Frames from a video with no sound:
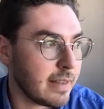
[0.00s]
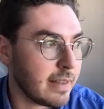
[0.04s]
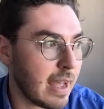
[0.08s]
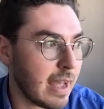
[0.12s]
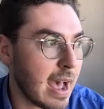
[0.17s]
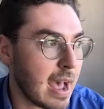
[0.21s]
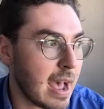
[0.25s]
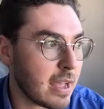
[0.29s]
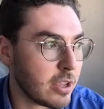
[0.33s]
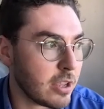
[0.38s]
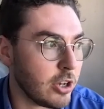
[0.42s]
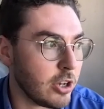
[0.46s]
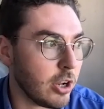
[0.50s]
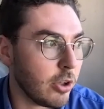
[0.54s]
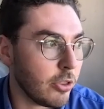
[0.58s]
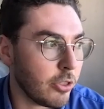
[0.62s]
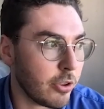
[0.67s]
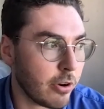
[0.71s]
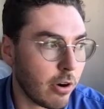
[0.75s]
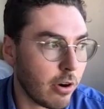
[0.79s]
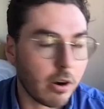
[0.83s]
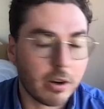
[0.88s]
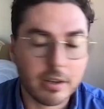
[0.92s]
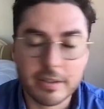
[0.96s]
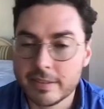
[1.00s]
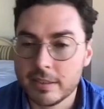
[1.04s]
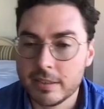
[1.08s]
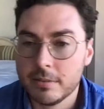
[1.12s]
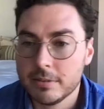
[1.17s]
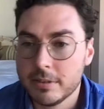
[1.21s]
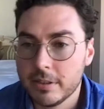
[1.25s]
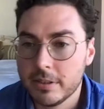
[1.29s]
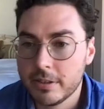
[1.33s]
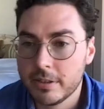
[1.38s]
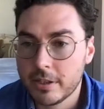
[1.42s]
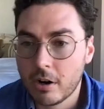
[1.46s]
that, there are
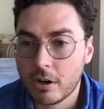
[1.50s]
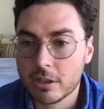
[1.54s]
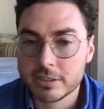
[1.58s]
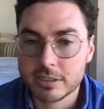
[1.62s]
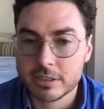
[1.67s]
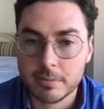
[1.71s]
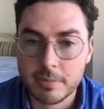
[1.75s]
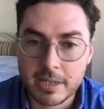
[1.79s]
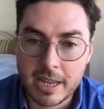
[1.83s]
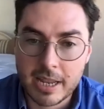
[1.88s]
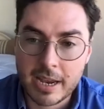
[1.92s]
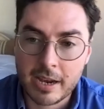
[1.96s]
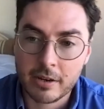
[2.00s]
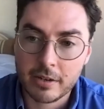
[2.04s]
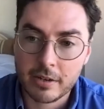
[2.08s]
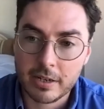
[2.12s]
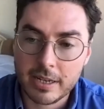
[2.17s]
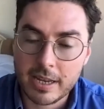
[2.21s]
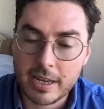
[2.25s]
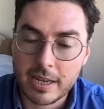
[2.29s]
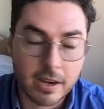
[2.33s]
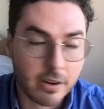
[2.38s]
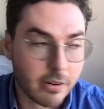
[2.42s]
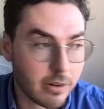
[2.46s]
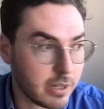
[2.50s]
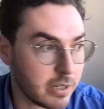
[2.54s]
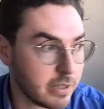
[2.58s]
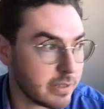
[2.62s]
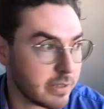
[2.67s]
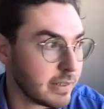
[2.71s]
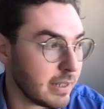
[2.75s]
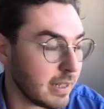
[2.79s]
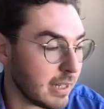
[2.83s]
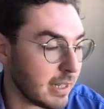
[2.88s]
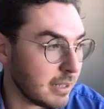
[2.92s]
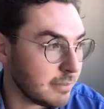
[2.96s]
some inherent